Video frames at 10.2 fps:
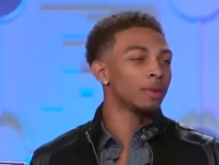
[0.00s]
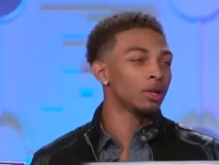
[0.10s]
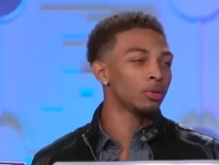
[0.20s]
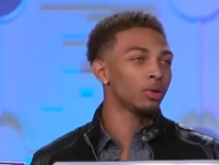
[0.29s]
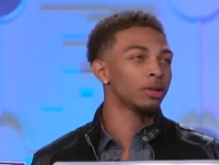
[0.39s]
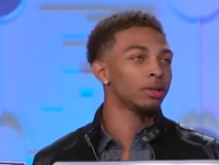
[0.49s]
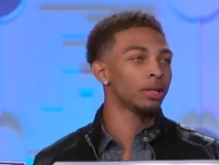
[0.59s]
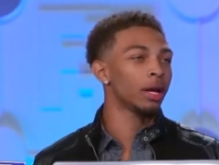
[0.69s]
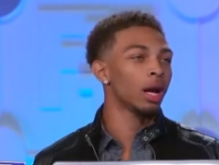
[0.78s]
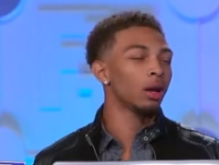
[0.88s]
my little brothers
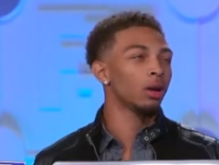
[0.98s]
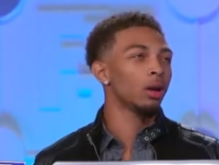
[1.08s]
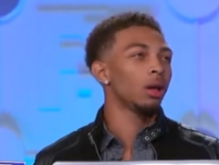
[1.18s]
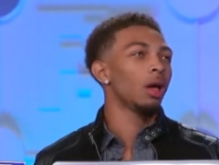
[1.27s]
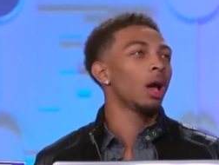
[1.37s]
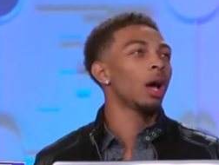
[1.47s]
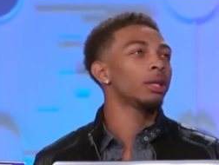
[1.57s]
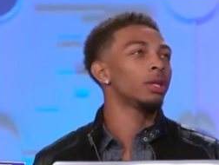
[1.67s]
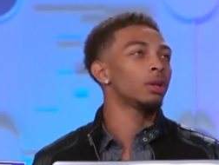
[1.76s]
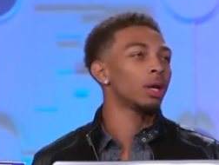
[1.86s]
and like I
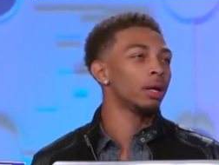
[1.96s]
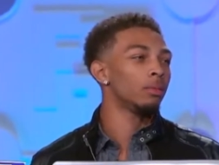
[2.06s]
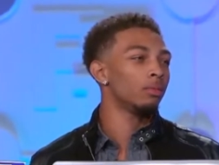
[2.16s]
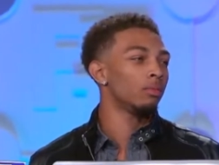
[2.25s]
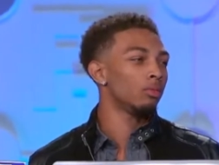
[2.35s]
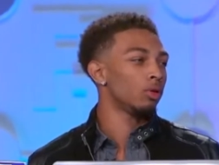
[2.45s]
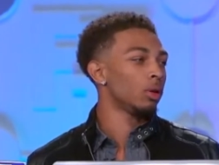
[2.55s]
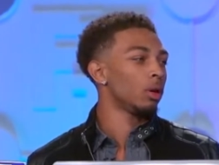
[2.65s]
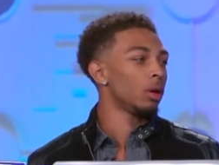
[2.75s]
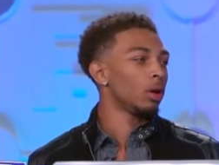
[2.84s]
tell her like
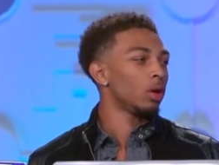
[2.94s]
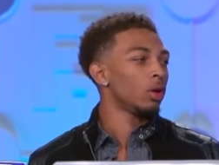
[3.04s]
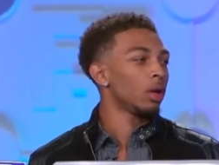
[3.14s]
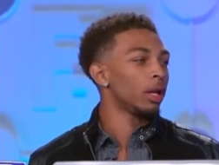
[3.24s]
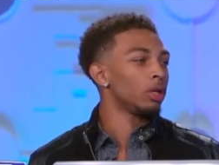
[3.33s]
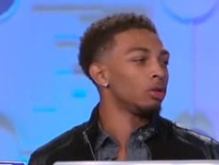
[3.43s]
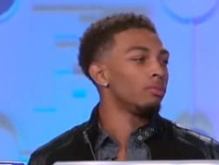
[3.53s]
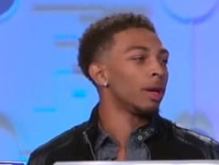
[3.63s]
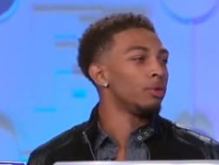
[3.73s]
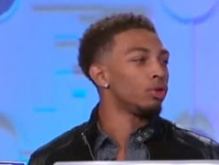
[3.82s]
like
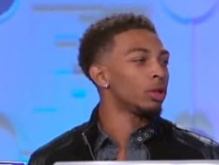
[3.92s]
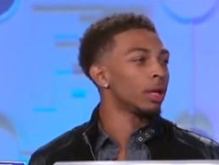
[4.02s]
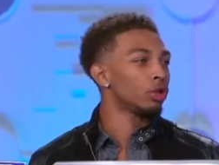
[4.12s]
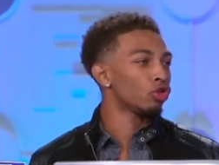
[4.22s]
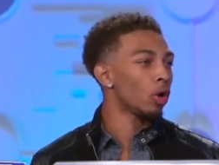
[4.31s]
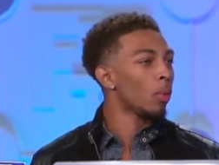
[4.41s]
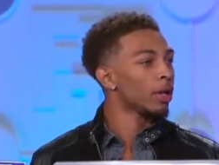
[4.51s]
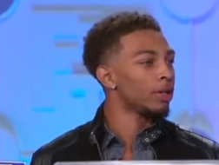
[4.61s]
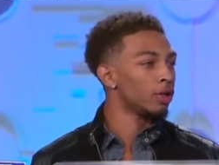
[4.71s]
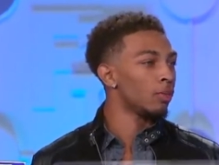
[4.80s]
maybe you should like start
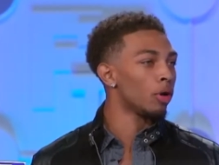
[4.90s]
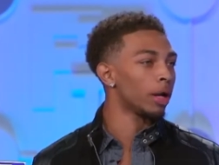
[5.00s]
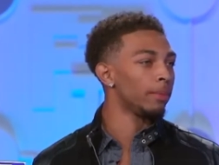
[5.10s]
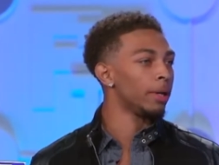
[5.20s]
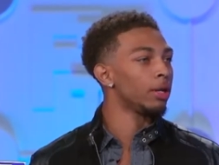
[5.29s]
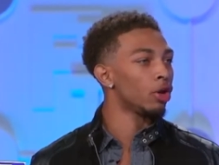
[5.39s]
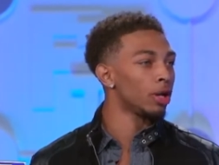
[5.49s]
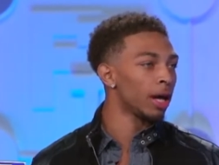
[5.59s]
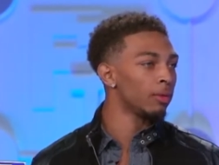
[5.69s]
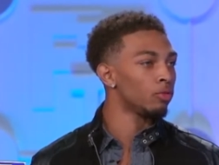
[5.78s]
watching them or like be in their
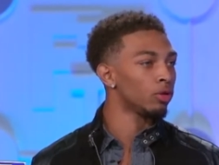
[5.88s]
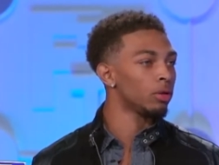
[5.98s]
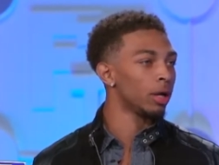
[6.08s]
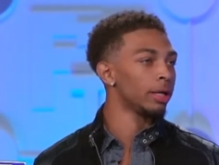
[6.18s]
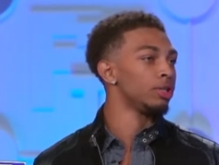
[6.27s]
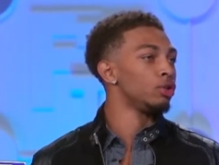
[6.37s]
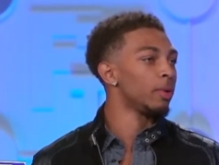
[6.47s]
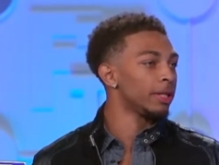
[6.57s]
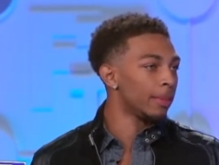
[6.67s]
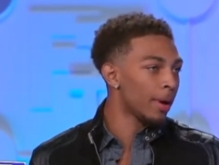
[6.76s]
life more like since you
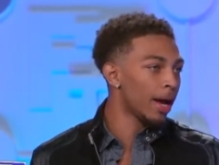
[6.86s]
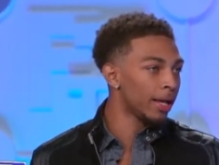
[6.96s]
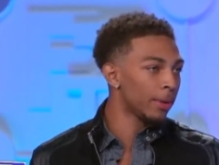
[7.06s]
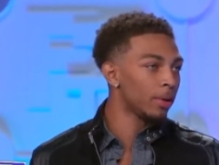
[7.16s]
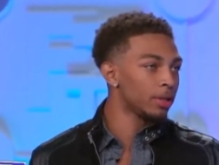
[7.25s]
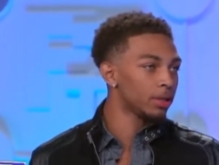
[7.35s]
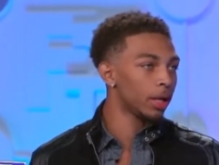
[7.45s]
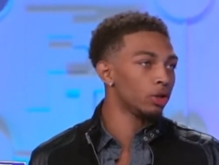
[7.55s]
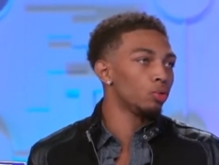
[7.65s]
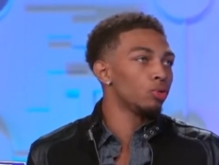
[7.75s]
wasn't in mine that much
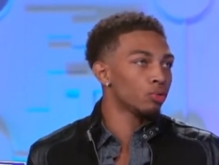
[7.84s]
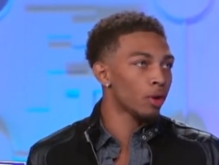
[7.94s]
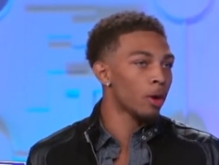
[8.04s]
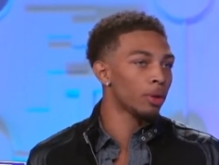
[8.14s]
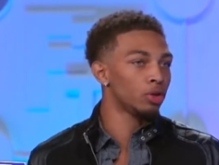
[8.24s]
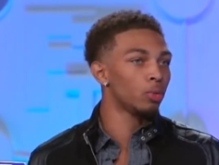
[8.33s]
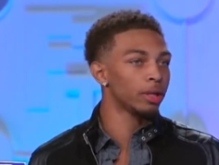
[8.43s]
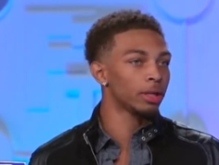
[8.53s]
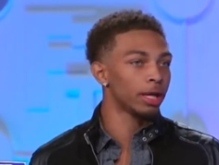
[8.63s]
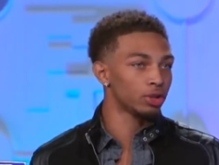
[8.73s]
like you was around but you
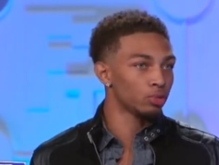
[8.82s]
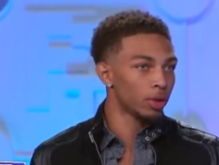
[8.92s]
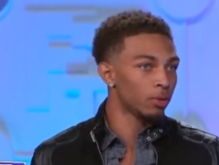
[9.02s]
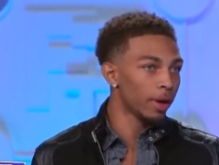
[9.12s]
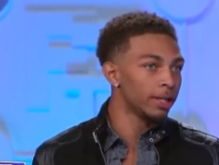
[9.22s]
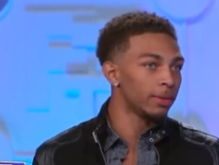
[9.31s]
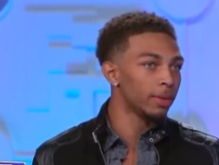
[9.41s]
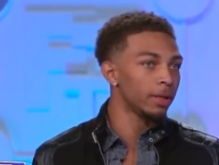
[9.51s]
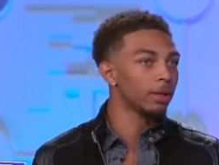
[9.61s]
wasn't like just really Devon, that